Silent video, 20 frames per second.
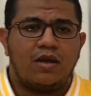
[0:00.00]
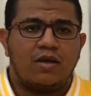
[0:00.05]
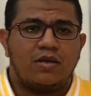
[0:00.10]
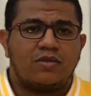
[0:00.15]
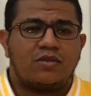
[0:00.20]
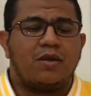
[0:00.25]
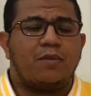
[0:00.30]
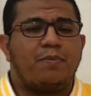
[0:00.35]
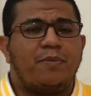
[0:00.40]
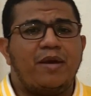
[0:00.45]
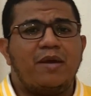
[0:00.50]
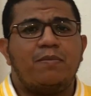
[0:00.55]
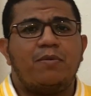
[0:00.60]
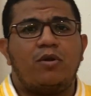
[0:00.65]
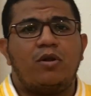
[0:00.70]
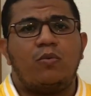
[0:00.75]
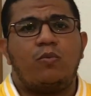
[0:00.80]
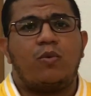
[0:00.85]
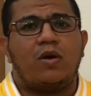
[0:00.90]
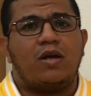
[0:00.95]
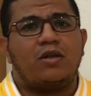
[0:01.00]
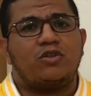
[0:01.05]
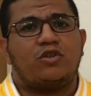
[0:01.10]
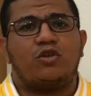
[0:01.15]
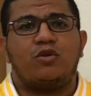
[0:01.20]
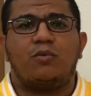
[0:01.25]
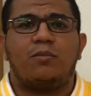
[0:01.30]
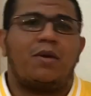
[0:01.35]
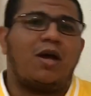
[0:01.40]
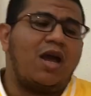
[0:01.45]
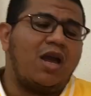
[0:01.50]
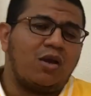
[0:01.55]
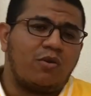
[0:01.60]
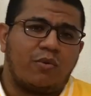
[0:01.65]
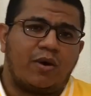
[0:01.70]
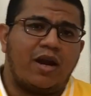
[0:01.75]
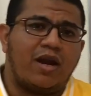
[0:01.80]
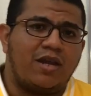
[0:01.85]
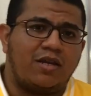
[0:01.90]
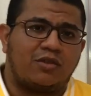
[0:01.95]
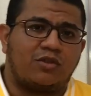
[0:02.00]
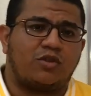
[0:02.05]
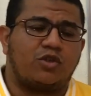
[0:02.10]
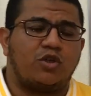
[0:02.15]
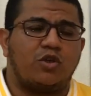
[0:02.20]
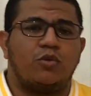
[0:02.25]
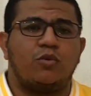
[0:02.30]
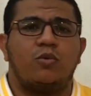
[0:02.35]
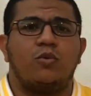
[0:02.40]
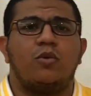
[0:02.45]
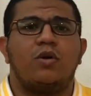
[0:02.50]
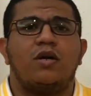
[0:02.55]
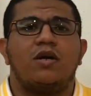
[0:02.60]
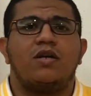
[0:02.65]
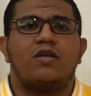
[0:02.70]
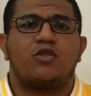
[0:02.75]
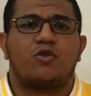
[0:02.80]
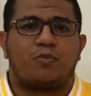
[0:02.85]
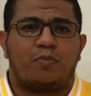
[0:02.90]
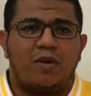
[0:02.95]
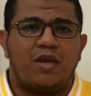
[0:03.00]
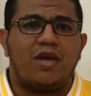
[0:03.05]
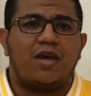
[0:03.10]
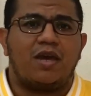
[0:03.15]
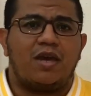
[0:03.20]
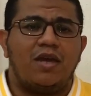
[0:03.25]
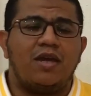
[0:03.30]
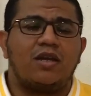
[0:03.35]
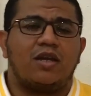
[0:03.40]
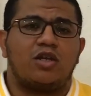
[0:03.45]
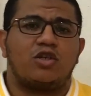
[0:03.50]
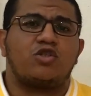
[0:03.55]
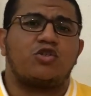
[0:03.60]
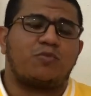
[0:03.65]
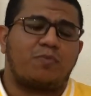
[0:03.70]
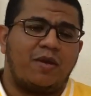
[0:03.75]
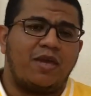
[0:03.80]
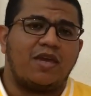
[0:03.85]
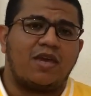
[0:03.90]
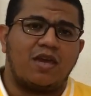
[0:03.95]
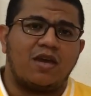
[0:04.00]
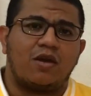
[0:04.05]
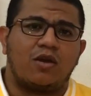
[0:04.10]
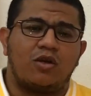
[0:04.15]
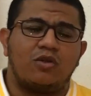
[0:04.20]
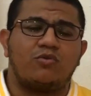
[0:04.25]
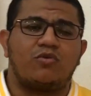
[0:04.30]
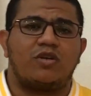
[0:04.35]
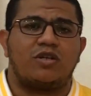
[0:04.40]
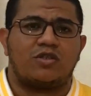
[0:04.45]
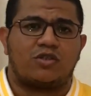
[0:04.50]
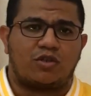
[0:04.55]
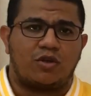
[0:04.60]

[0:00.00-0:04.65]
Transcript: Some people want to migrate to speak English speaking countries,